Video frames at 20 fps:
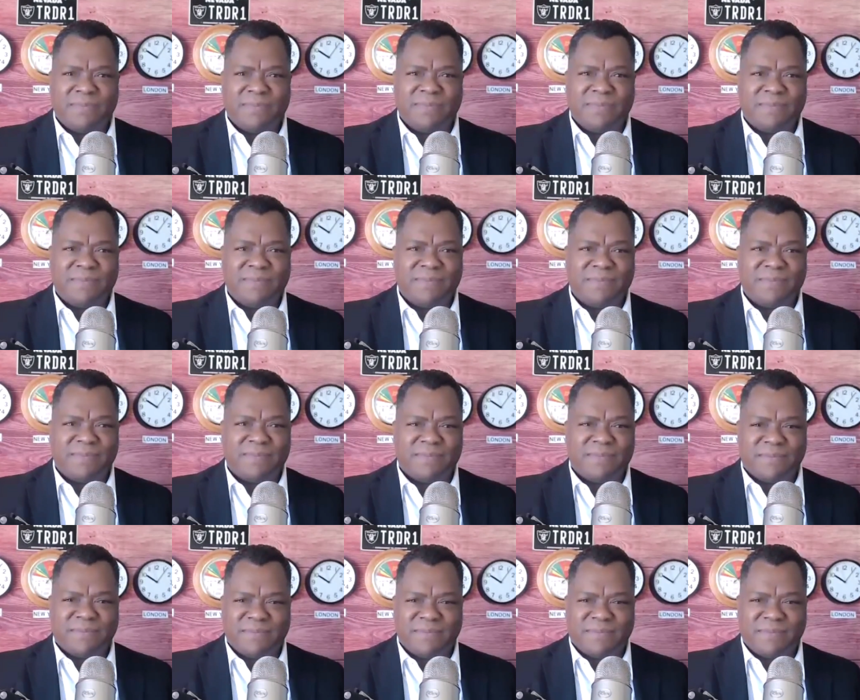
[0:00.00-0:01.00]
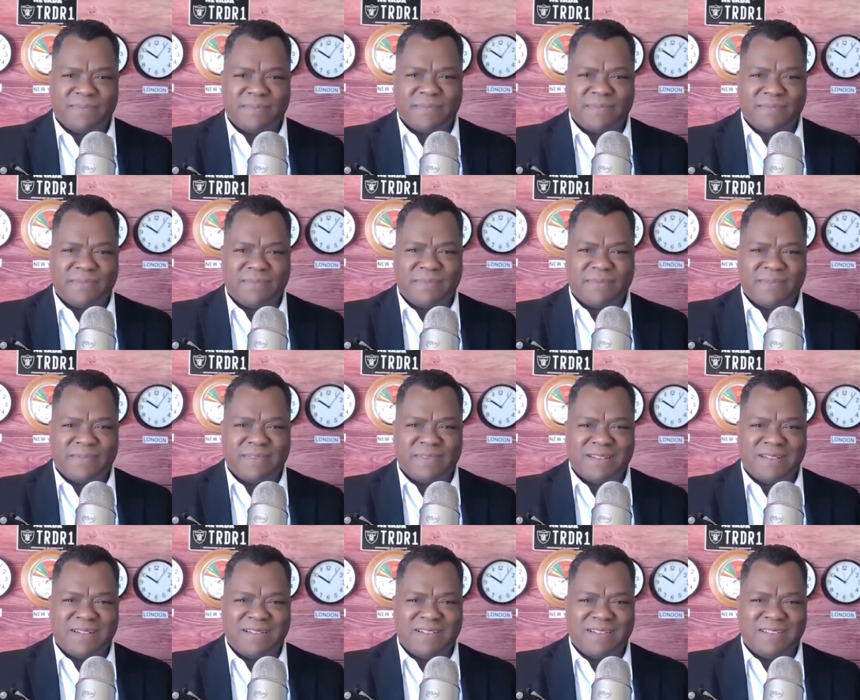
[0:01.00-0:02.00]

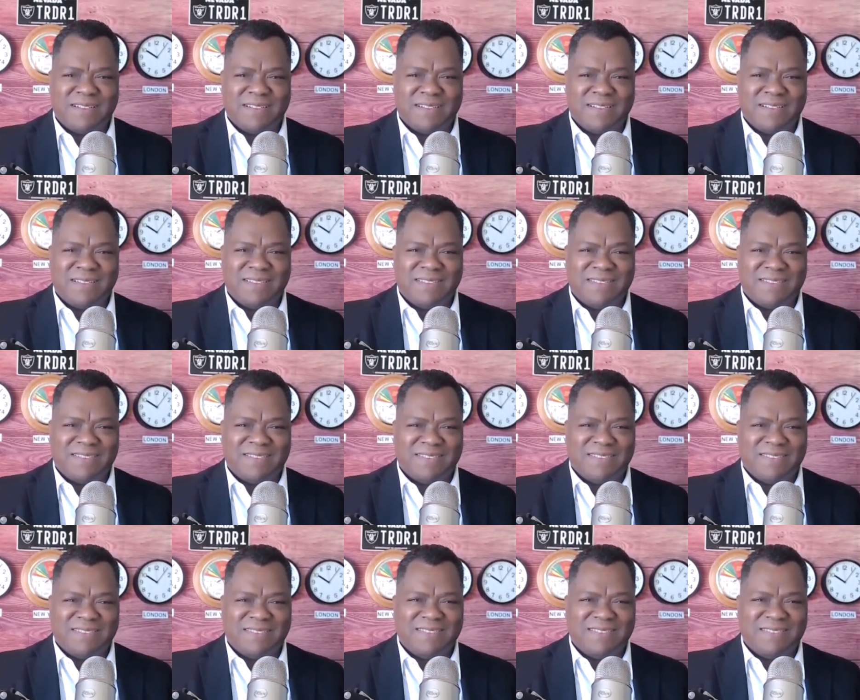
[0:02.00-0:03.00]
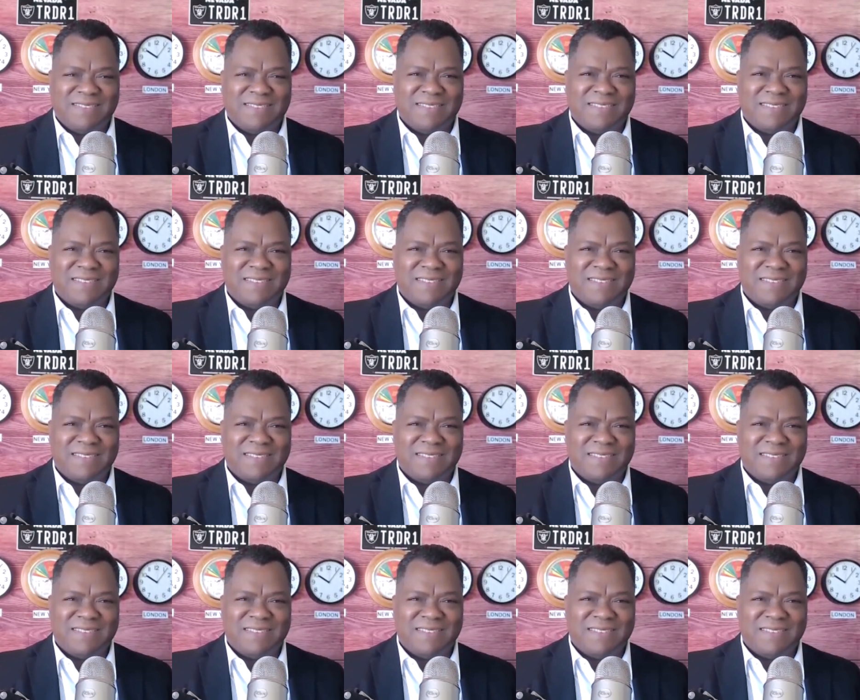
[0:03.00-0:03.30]
No one is speaking in this clip.